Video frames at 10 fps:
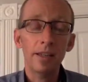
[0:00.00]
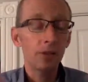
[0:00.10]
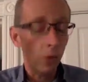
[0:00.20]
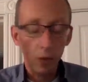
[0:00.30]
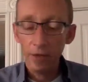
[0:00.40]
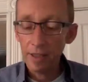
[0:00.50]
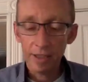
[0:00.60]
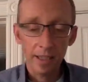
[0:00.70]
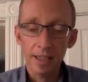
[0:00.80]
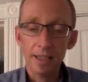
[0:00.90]
These are all
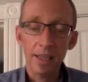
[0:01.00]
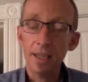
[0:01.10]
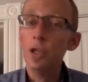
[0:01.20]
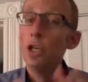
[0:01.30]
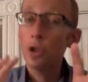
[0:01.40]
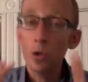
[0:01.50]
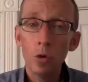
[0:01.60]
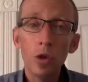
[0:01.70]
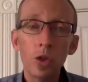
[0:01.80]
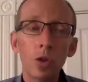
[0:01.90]
things that you
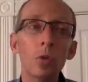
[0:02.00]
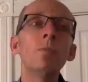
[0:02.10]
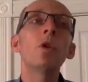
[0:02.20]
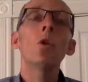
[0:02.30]
can do,